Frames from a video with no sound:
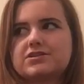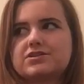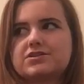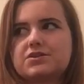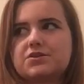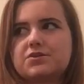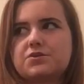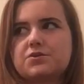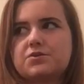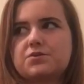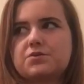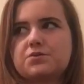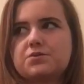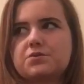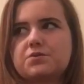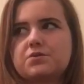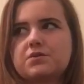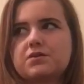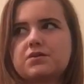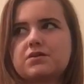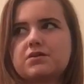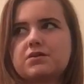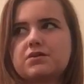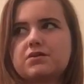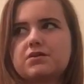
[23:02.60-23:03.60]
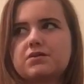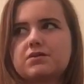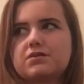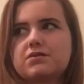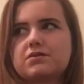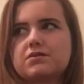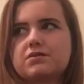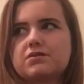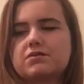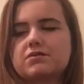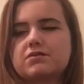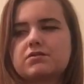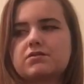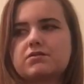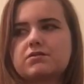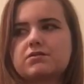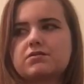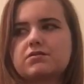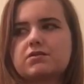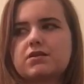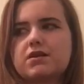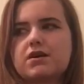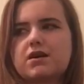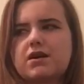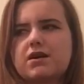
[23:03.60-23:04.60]
to,
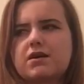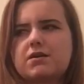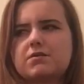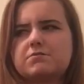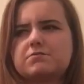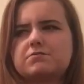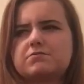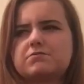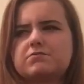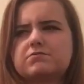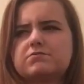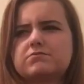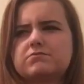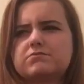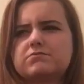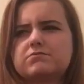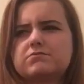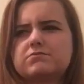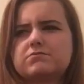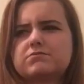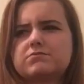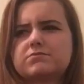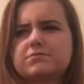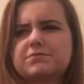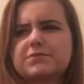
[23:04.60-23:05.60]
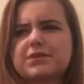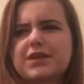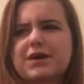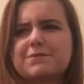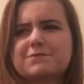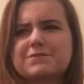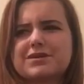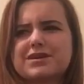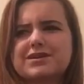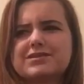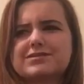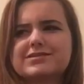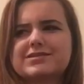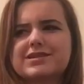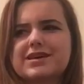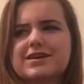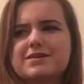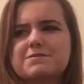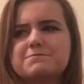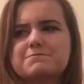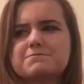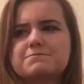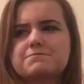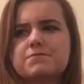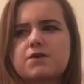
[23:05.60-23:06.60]
I'm gonna say
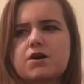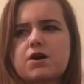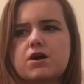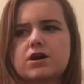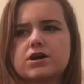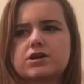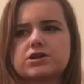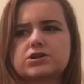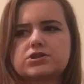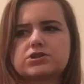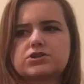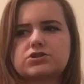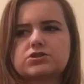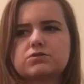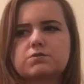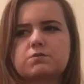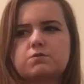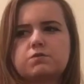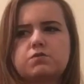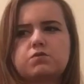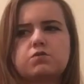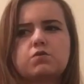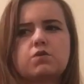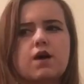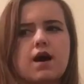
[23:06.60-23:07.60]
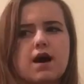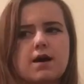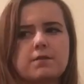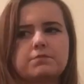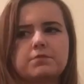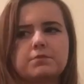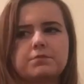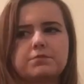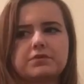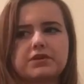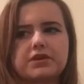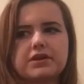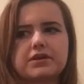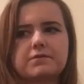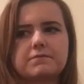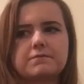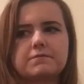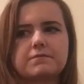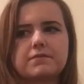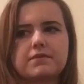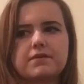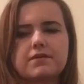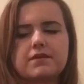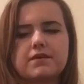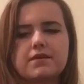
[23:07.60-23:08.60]
March, probably.
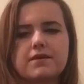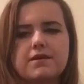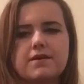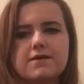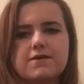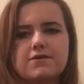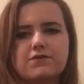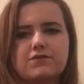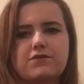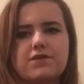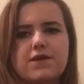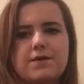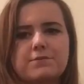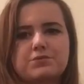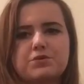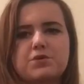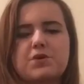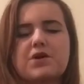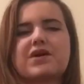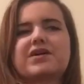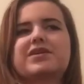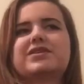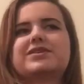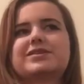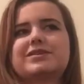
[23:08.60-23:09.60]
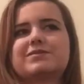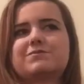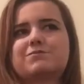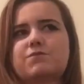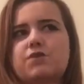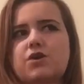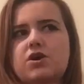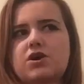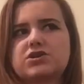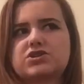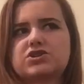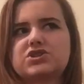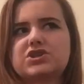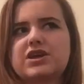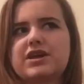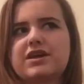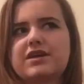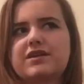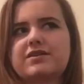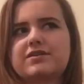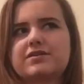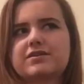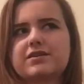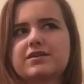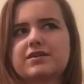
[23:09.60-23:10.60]
February to March,
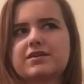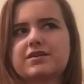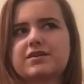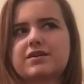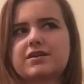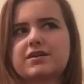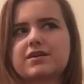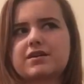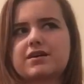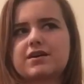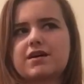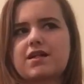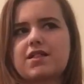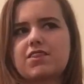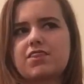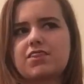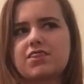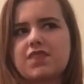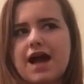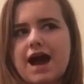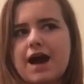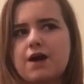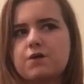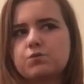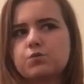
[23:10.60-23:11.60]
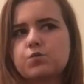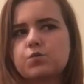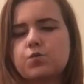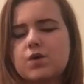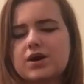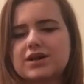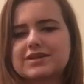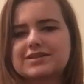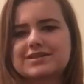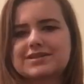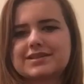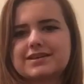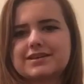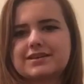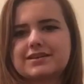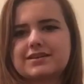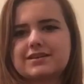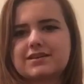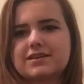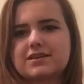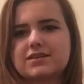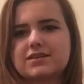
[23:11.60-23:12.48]
and that wasn't